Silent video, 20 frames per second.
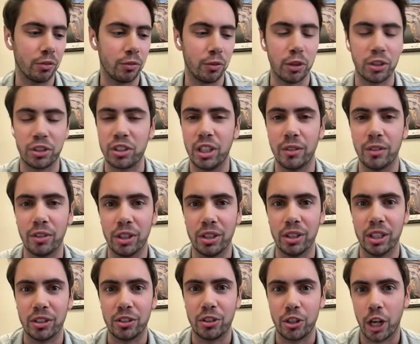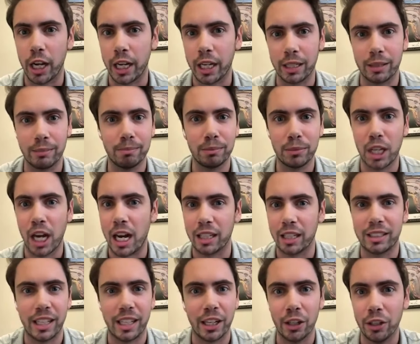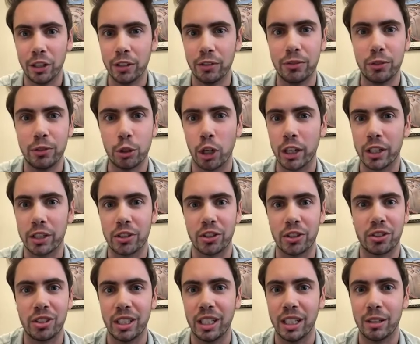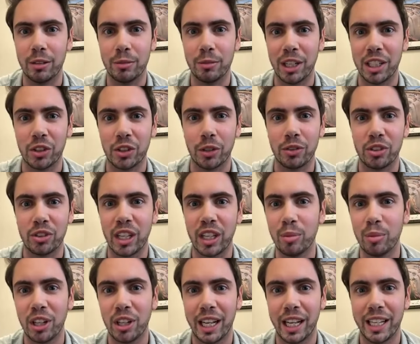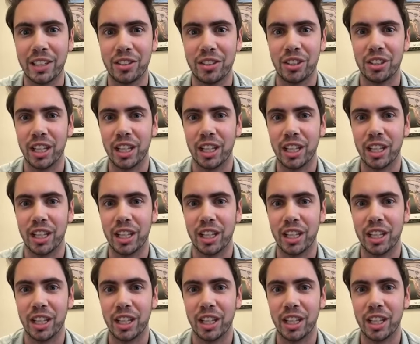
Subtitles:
first given this giant cocktail of drugs just to get myself stabilized.